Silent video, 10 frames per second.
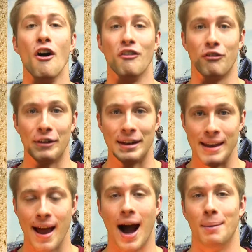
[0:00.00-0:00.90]

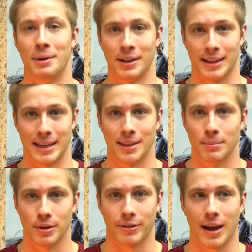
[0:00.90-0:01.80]
phenomenal in the
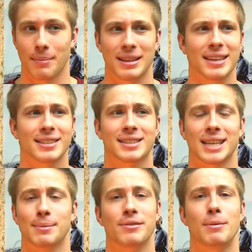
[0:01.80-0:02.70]
movie. I mean, this is
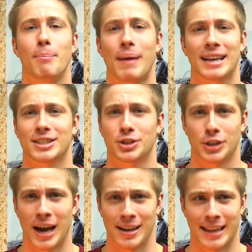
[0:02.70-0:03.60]
some of the best
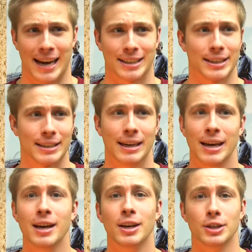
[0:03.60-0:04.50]
child acting
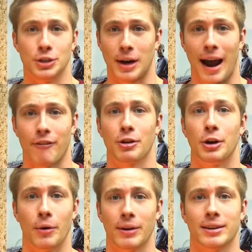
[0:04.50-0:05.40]
you're ever
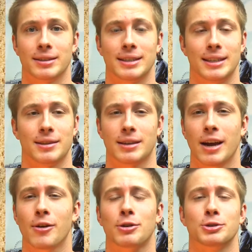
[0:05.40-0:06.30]
going to see. The
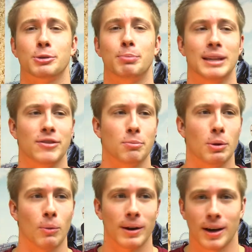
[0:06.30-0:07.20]
characters are
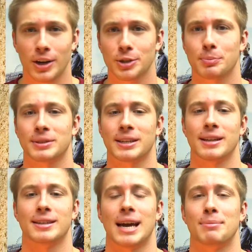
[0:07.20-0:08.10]
believable 100% of
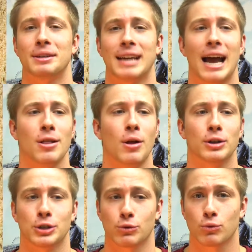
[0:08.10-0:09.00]
the time. The dialogue
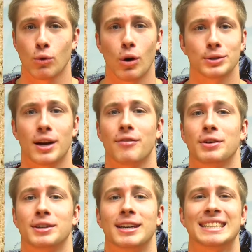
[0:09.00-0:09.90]
just rolls off
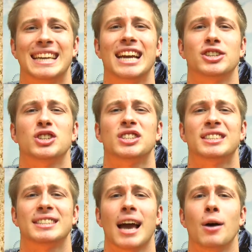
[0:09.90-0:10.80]
their tongues. It just
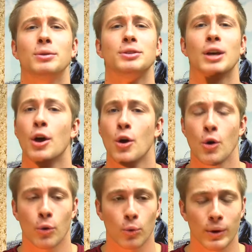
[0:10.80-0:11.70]
sounds
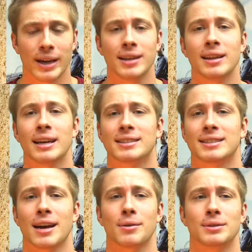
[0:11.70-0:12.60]
real. It
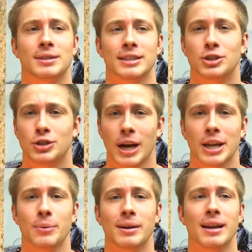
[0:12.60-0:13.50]
sounds
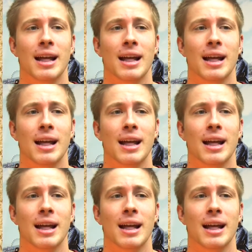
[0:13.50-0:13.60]
genuine.